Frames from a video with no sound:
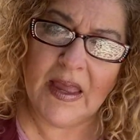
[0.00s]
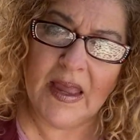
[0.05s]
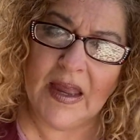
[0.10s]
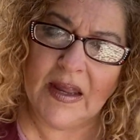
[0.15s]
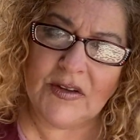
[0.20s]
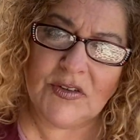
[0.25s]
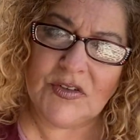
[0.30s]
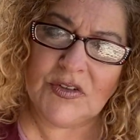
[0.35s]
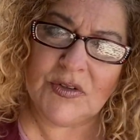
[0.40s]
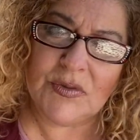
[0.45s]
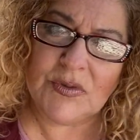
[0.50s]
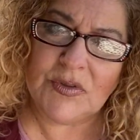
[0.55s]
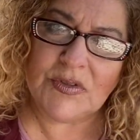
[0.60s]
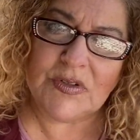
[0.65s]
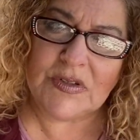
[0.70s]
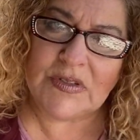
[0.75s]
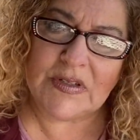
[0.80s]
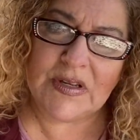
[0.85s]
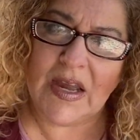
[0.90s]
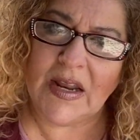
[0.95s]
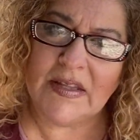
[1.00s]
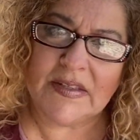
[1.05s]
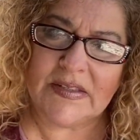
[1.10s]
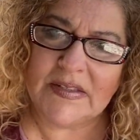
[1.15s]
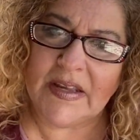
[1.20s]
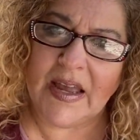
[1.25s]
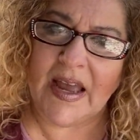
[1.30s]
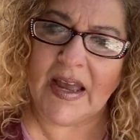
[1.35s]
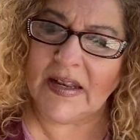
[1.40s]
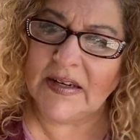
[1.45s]
And she was just kind of
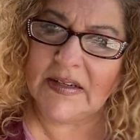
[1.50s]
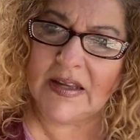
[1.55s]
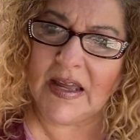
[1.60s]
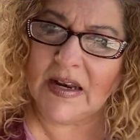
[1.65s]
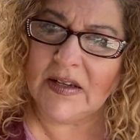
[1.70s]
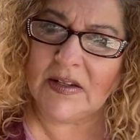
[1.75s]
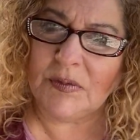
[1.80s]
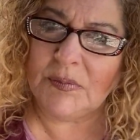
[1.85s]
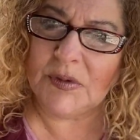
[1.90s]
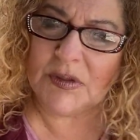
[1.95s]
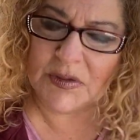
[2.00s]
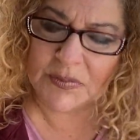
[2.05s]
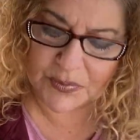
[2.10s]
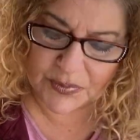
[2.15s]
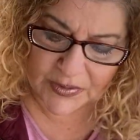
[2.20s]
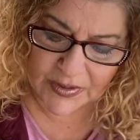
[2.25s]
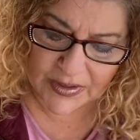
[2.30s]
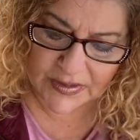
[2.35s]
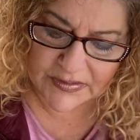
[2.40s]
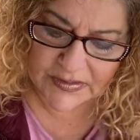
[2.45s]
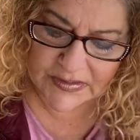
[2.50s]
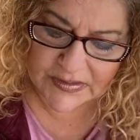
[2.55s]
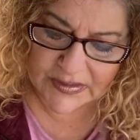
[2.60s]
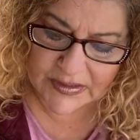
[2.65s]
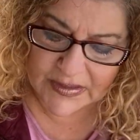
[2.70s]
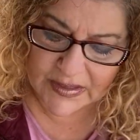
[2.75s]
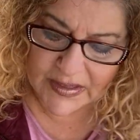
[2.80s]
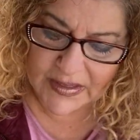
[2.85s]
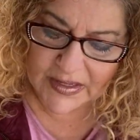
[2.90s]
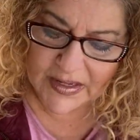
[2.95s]
sad, kind of a little bit depressed.
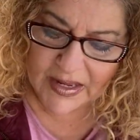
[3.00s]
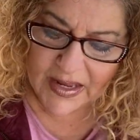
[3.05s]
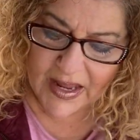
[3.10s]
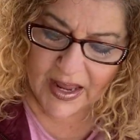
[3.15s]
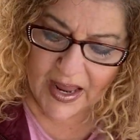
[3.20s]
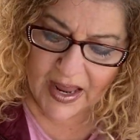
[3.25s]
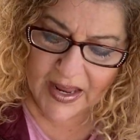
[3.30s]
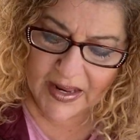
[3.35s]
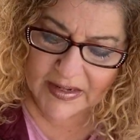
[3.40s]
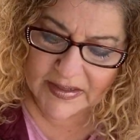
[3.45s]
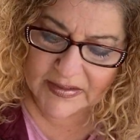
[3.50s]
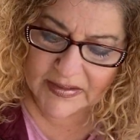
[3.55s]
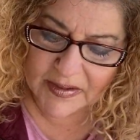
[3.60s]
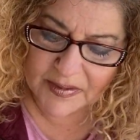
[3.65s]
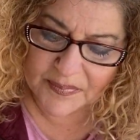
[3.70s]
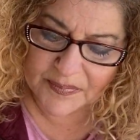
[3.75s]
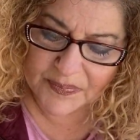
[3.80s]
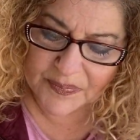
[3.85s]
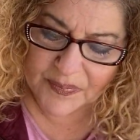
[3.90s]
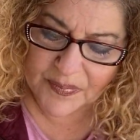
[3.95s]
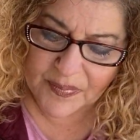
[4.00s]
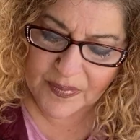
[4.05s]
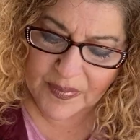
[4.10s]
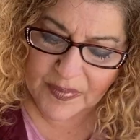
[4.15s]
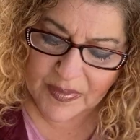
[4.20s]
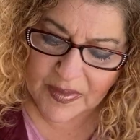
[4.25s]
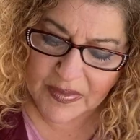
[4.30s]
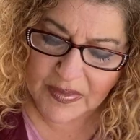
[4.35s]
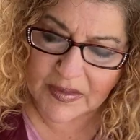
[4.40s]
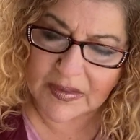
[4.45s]
And
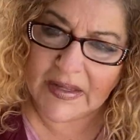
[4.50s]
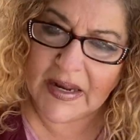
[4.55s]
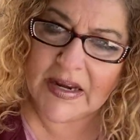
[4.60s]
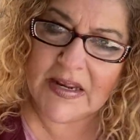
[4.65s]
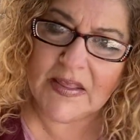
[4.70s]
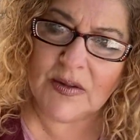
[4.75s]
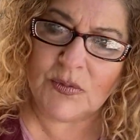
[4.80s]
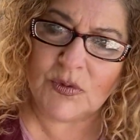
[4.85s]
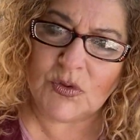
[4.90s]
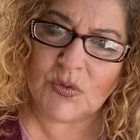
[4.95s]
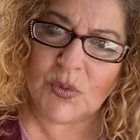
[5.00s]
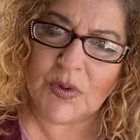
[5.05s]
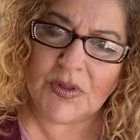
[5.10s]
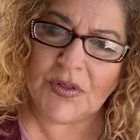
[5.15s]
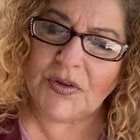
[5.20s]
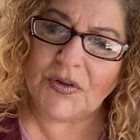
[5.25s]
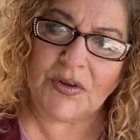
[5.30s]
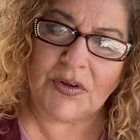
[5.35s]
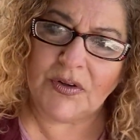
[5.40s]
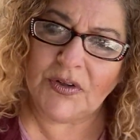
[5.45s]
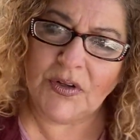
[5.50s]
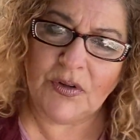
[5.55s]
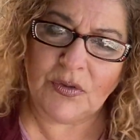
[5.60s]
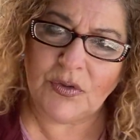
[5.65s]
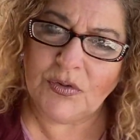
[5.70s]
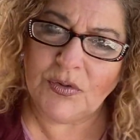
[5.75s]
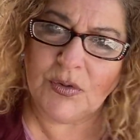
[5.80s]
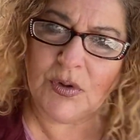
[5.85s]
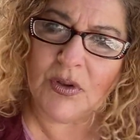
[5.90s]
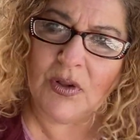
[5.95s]
the lady that was with her, you know,
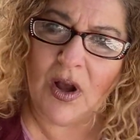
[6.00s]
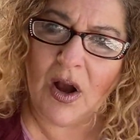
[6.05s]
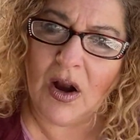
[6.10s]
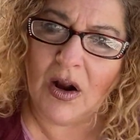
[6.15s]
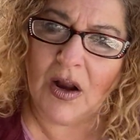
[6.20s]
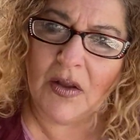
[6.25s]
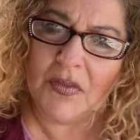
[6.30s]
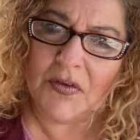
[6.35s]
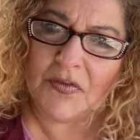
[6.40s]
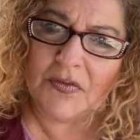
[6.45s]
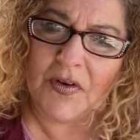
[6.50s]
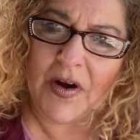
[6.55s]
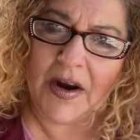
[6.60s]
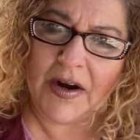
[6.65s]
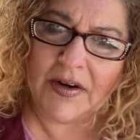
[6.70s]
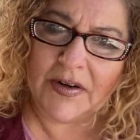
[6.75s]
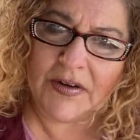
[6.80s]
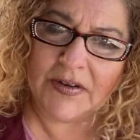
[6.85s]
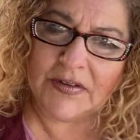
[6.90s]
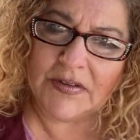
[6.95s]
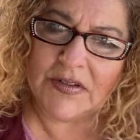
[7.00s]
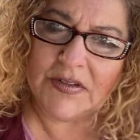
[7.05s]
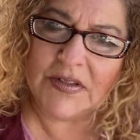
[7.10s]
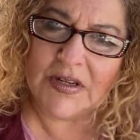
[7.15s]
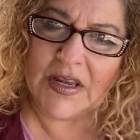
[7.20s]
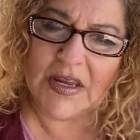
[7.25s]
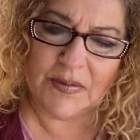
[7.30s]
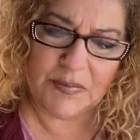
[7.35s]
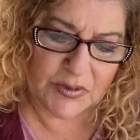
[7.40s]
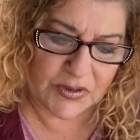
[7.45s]
threw a log on the fire just to
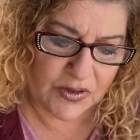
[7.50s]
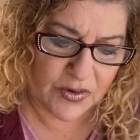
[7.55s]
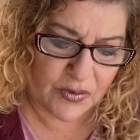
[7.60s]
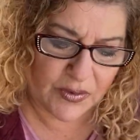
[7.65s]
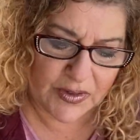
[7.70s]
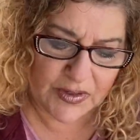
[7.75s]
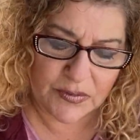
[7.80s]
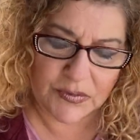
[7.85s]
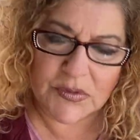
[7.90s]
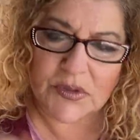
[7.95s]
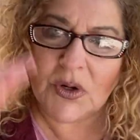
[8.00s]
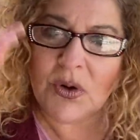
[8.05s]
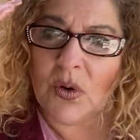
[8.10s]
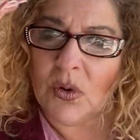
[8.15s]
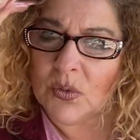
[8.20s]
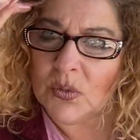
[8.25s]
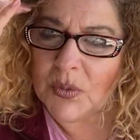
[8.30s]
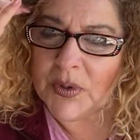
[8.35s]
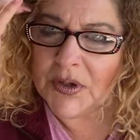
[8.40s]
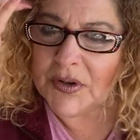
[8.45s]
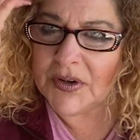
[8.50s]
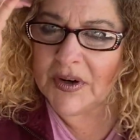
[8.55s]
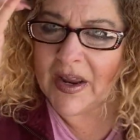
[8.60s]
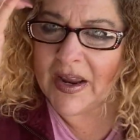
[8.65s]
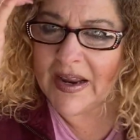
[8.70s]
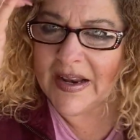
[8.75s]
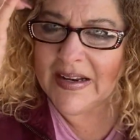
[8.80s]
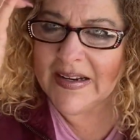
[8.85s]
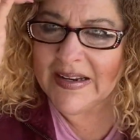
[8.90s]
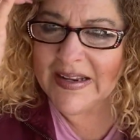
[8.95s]
keep it going. It was a cold winter
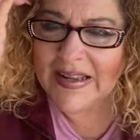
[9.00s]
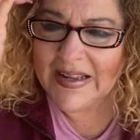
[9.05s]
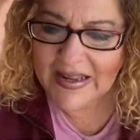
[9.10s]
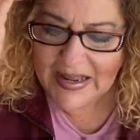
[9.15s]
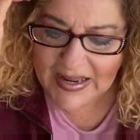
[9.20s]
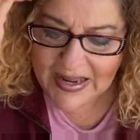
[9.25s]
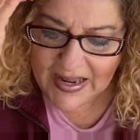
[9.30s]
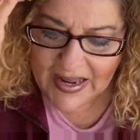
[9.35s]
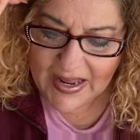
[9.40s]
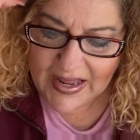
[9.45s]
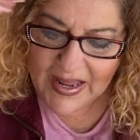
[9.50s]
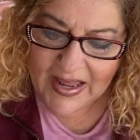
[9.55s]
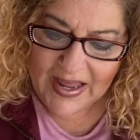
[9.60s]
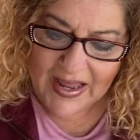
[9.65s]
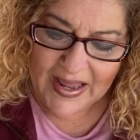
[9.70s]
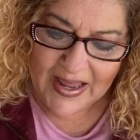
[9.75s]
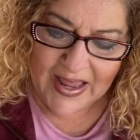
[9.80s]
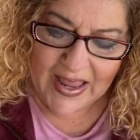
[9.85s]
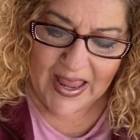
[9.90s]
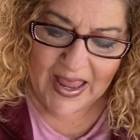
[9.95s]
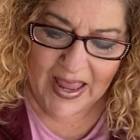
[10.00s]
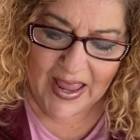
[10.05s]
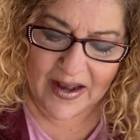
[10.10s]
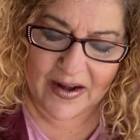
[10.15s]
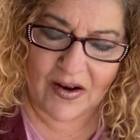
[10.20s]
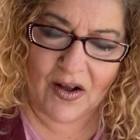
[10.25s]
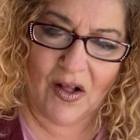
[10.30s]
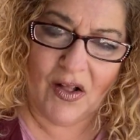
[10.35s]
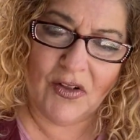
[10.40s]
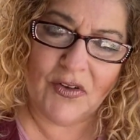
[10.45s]
night.
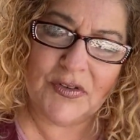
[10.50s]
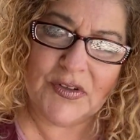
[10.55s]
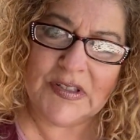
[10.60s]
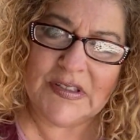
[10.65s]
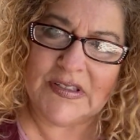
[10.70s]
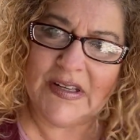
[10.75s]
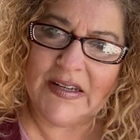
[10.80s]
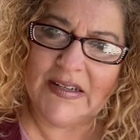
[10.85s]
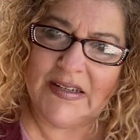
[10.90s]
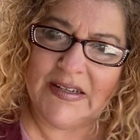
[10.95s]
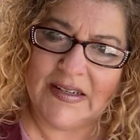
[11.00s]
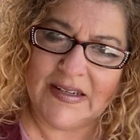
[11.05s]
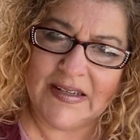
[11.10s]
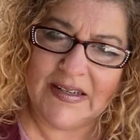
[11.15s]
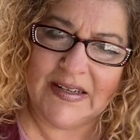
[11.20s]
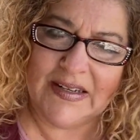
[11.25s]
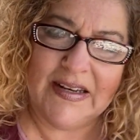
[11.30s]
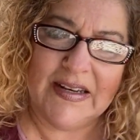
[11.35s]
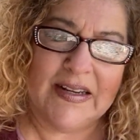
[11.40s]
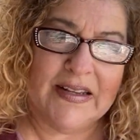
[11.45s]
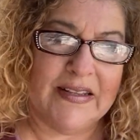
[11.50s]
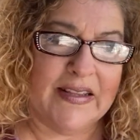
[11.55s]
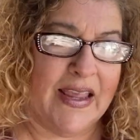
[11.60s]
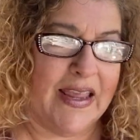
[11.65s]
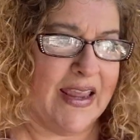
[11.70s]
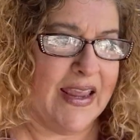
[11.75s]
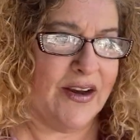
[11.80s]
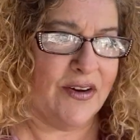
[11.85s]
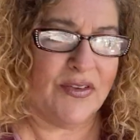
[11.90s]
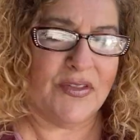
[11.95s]
And all of a sudden, they
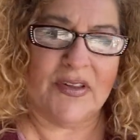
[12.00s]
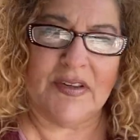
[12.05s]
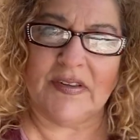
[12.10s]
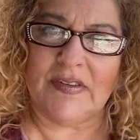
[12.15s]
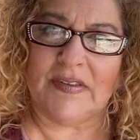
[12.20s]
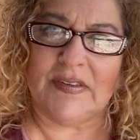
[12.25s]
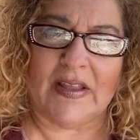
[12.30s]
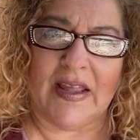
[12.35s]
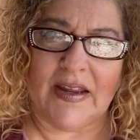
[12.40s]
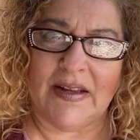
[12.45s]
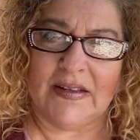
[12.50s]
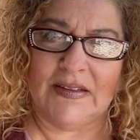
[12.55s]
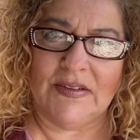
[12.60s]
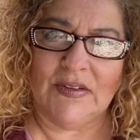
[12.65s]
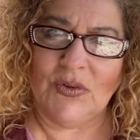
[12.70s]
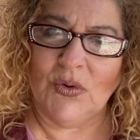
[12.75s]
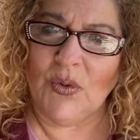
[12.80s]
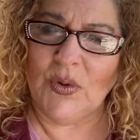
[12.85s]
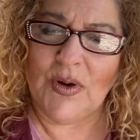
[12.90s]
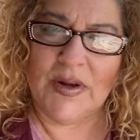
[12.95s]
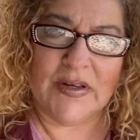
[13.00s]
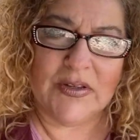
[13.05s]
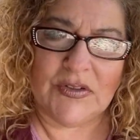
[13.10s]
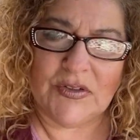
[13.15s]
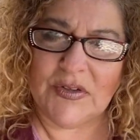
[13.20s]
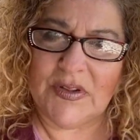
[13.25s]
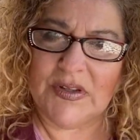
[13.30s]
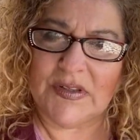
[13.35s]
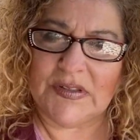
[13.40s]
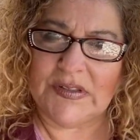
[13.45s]
hear this like noise
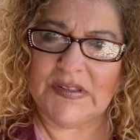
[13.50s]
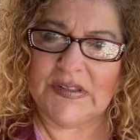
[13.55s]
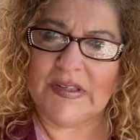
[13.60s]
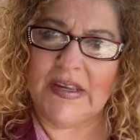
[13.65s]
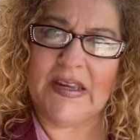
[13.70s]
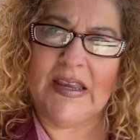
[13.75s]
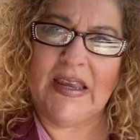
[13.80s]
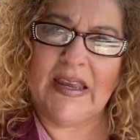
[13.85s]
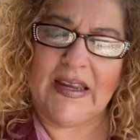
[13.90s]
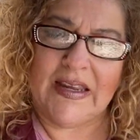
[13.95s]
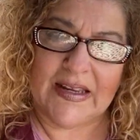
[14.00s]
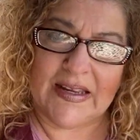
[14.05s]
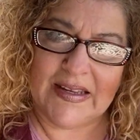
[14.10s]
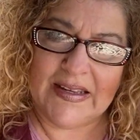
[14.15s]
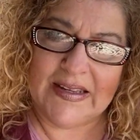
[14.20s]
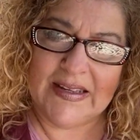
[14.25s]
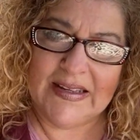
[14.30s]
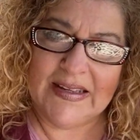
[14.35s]
or this singing,